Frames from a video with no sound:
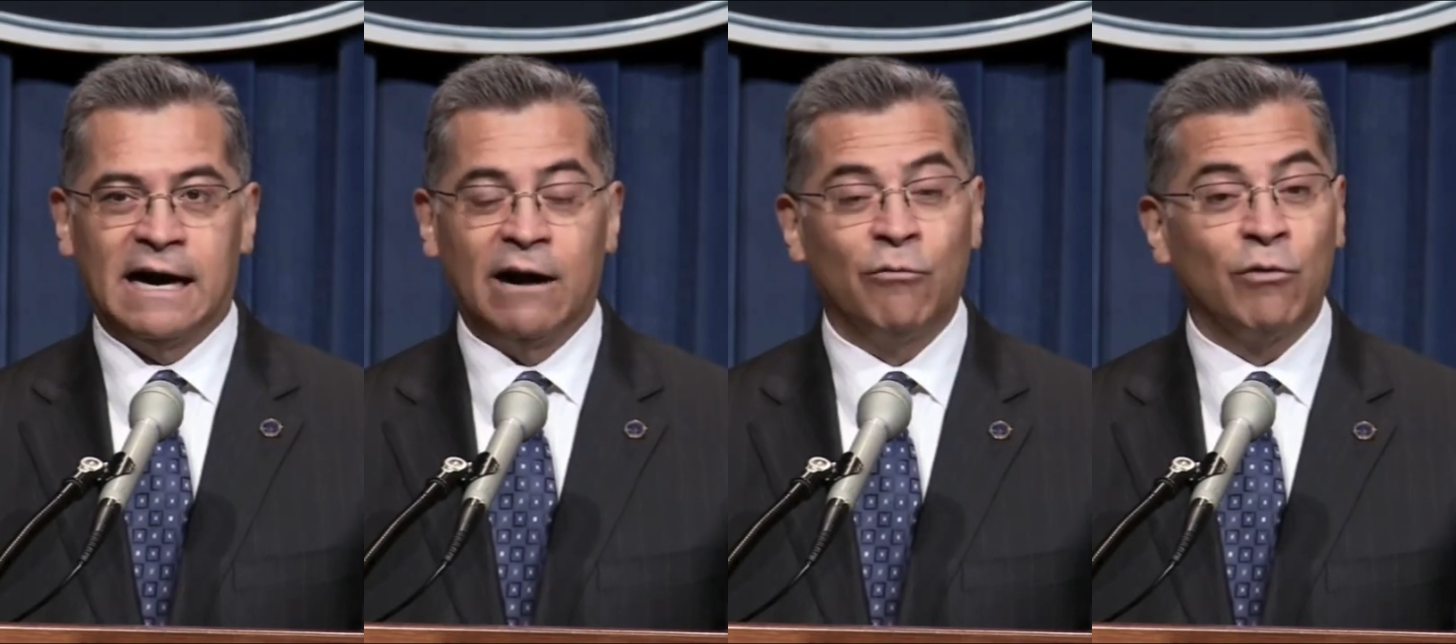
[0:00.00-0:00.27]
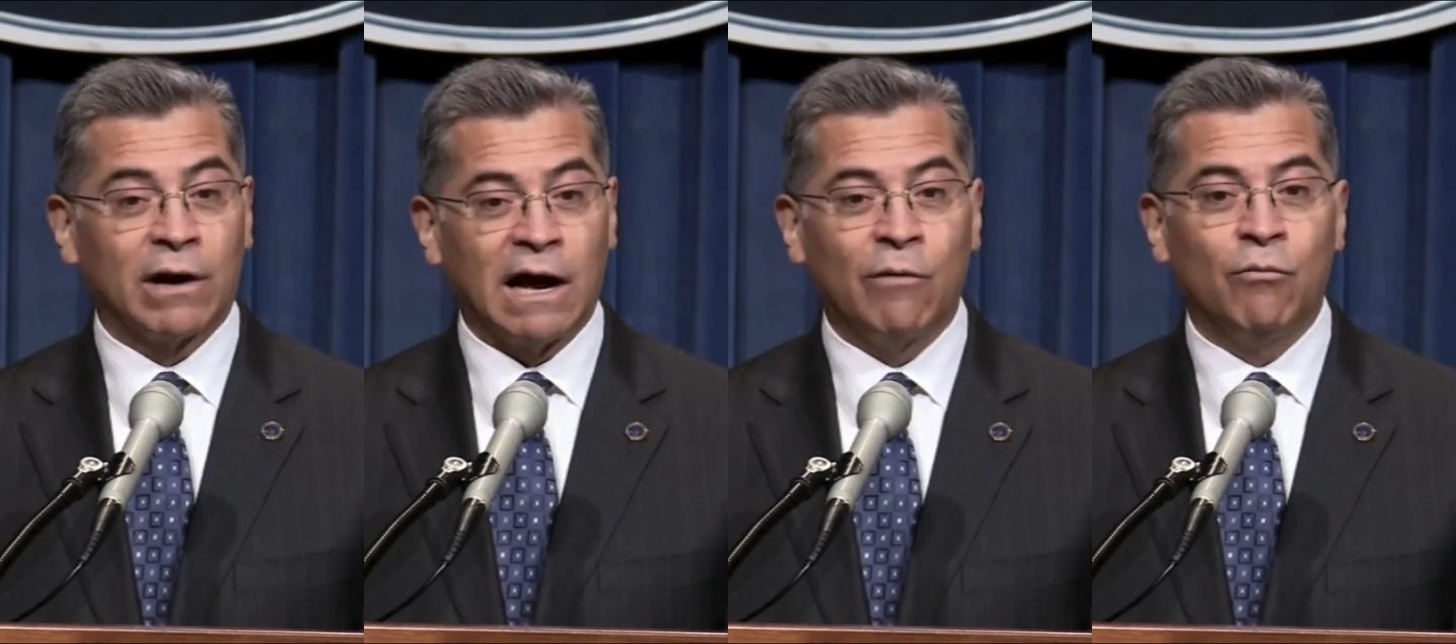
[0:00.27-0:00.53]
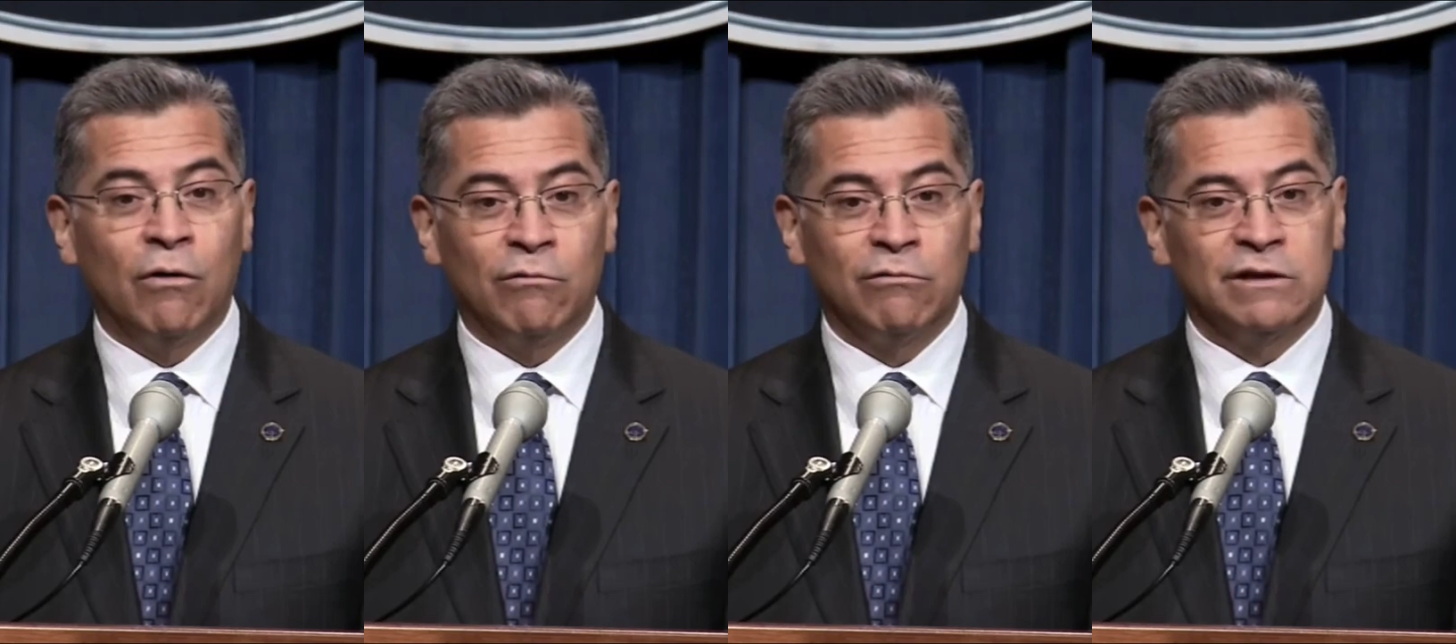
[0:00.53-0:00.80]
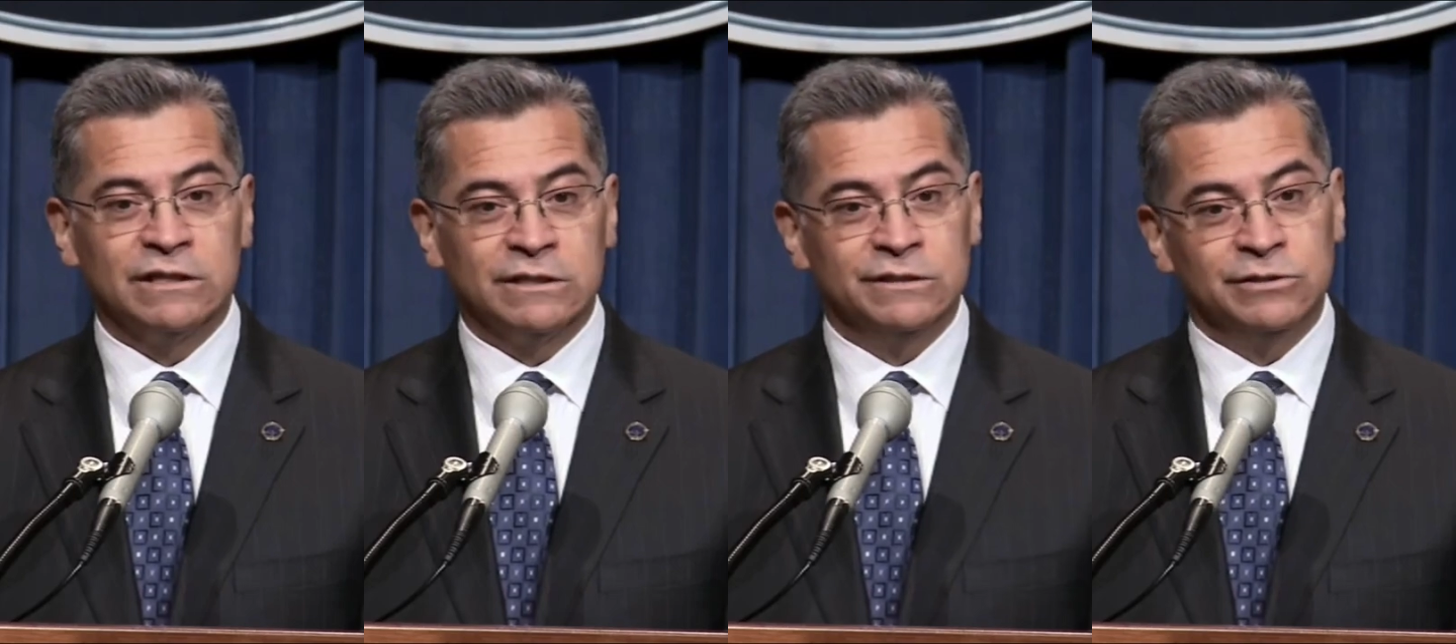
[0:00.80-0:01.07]
I, what I
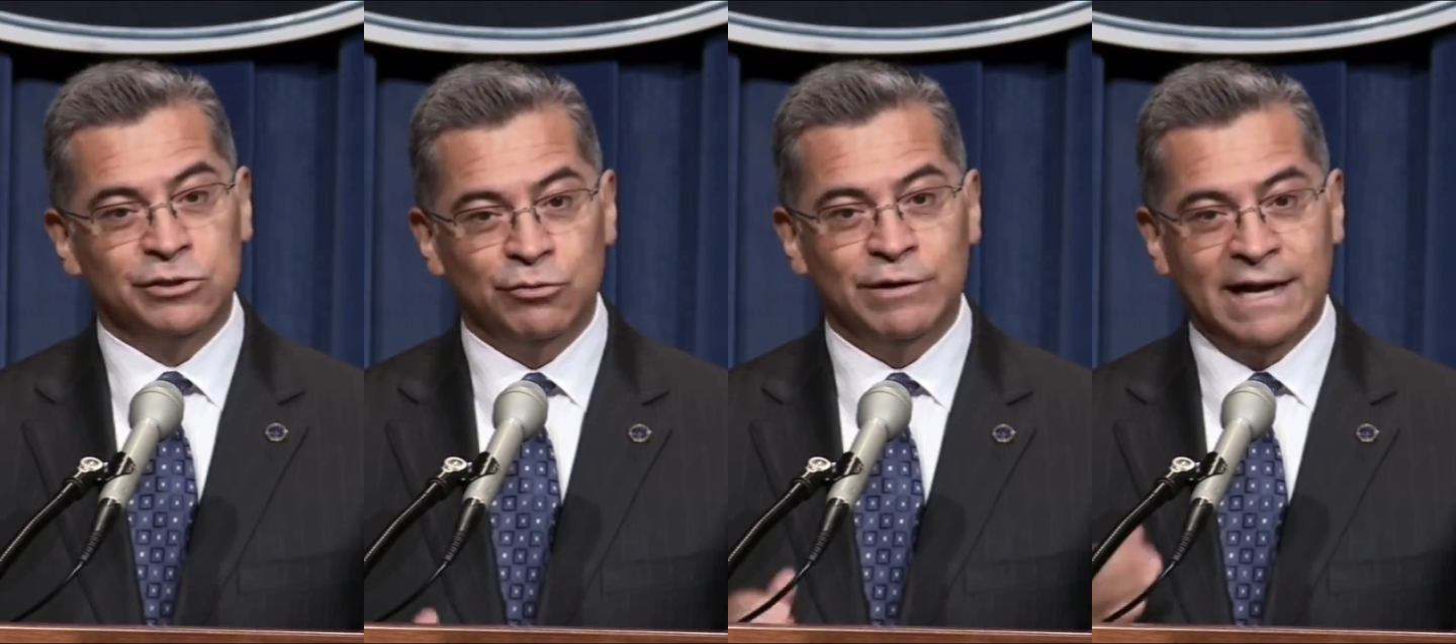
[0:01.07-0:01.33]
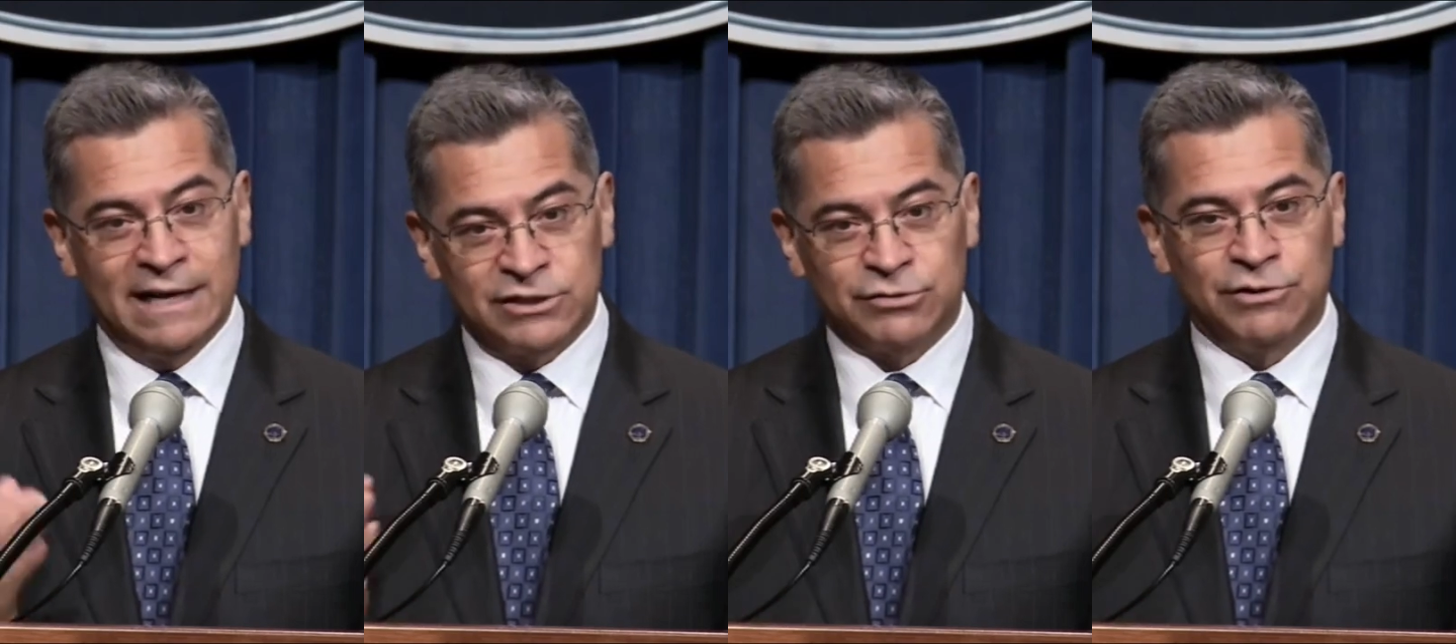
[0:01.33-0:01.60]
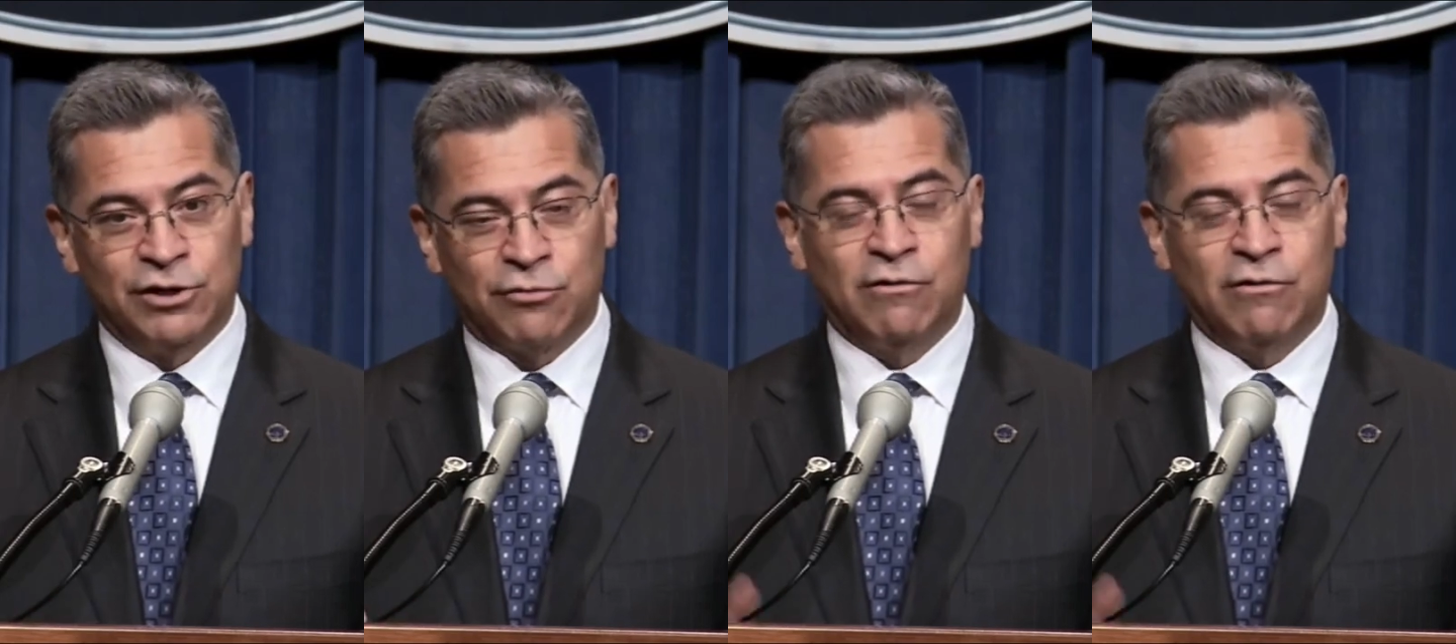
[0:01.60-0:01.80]
won't do in answering